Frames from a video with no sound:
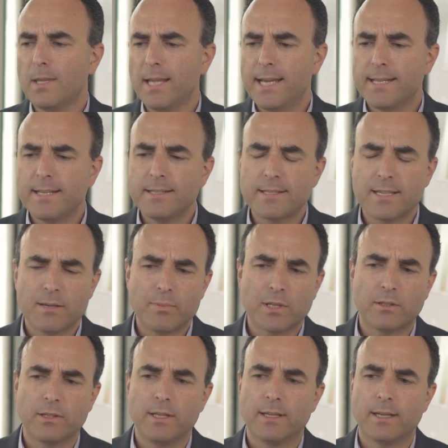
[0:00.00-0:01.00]
then
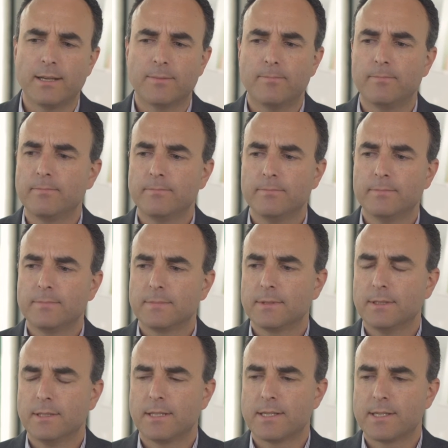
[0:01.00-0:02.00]
typically
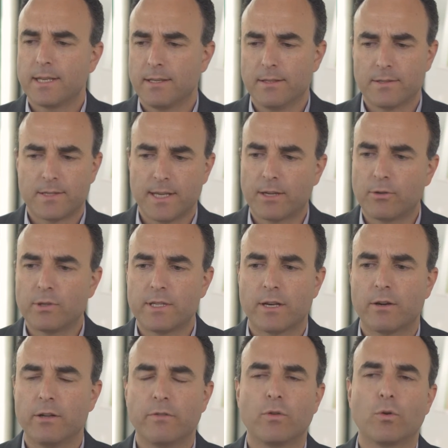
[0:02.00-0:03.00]
the
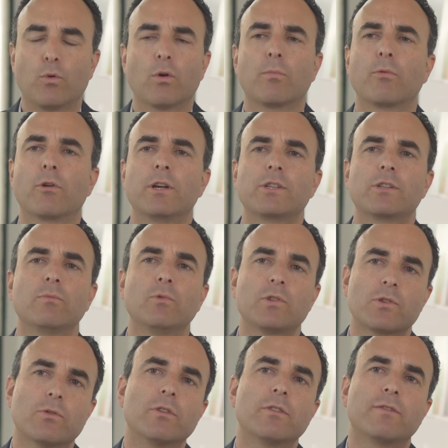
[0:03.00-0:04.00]
secretary of the corporation will
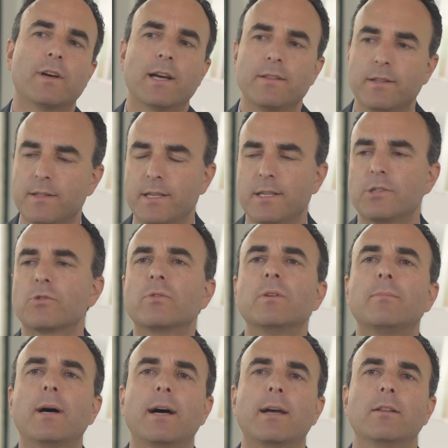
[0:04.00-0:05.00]
certify that these are
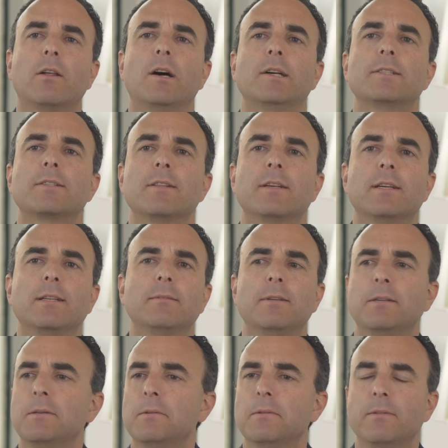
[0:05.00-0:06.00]
the bylaws
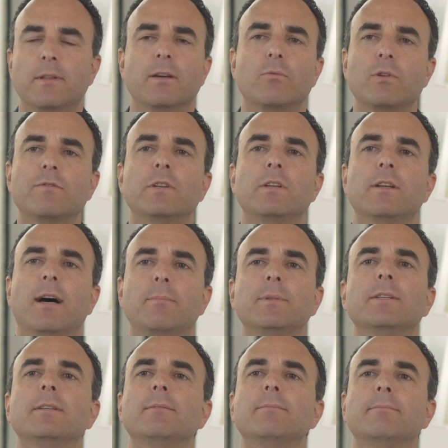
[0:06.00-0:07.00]
that we've
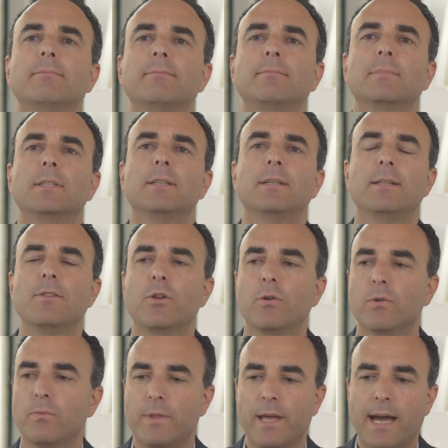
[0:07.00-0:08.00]
adopted. And
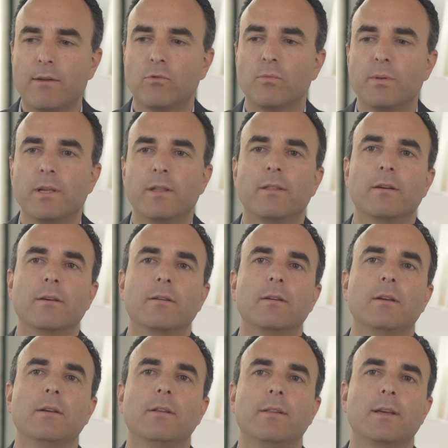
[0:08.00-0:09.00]
that will be the
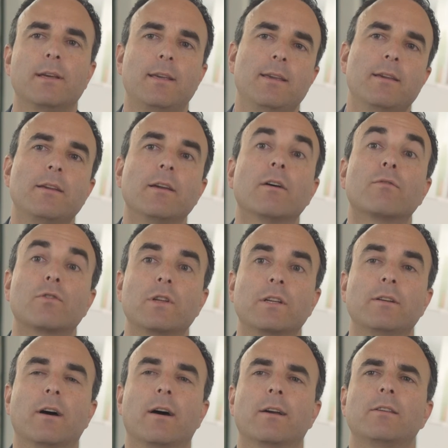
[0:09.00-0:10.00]
key
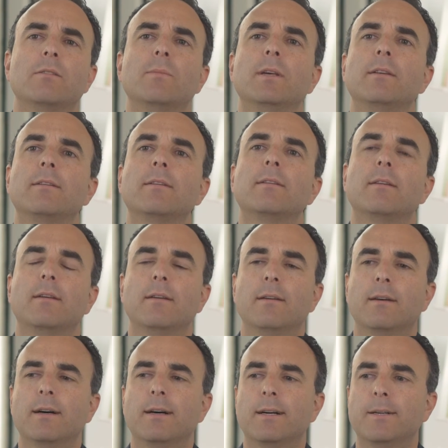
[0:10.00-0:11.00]
governing document
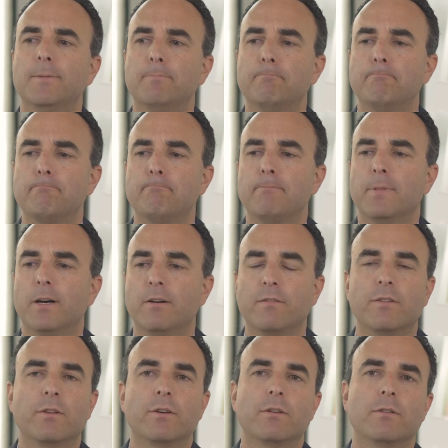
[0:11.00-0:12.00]

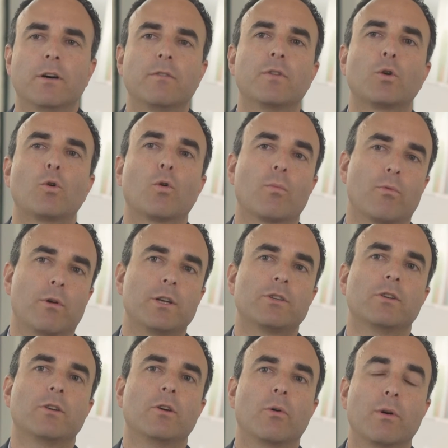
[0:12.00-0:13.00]
of the
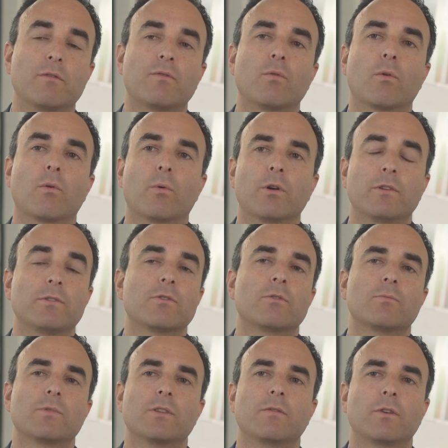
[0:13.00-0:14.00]
corporation going forward in
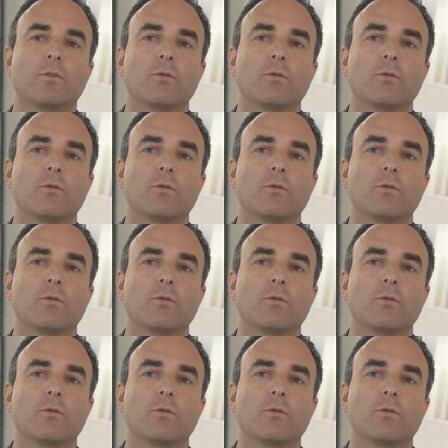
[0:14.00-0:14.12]
terms of the